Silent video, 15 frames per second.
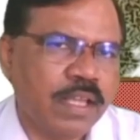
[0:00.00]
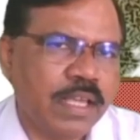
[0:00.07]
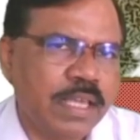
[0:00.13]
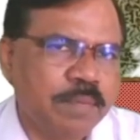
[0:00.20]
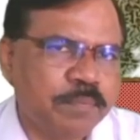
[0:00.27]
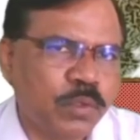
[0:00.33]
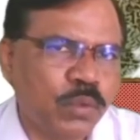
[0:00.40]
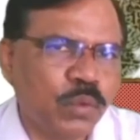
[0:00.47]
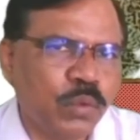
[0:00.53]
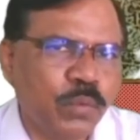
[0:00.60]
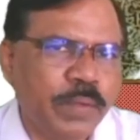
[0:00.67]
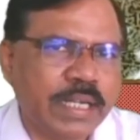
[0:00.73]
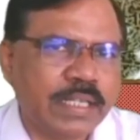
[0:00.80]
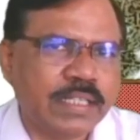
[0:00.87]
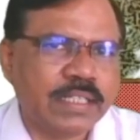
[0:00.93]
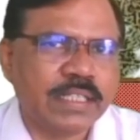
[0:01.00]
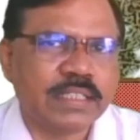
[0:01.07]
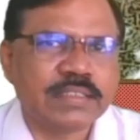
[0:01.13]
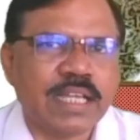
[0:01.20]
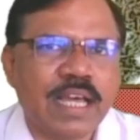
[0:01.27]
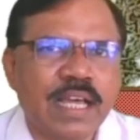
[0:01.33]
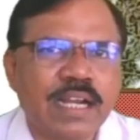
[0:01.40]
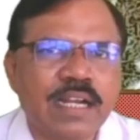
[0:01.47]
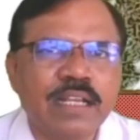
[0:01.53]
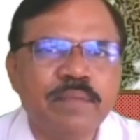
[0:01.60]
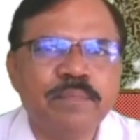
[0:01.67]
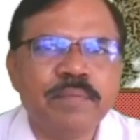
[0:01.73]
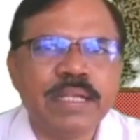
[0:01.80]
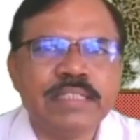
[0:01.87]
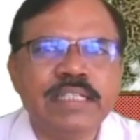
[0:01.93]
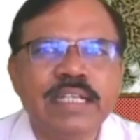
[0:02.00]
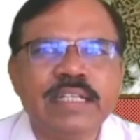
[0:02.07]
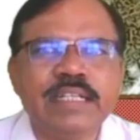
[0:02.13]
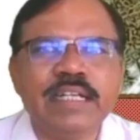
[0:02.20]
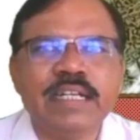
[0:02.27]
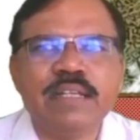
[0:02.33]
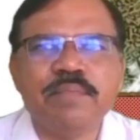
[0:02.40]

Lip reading: If two vectors are represented